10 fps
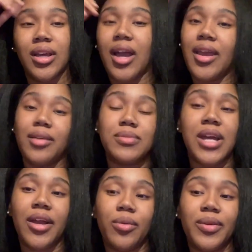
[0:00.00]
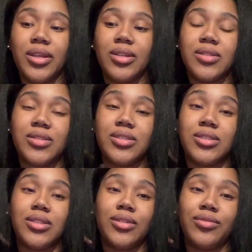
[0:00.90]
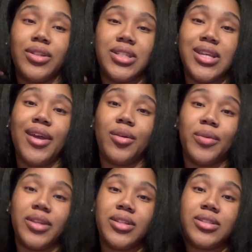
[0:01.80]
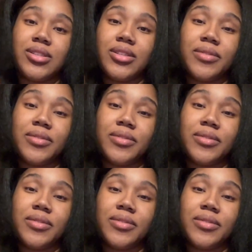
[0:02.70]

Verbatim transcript: I am tired of wigs. Really tired of wigs.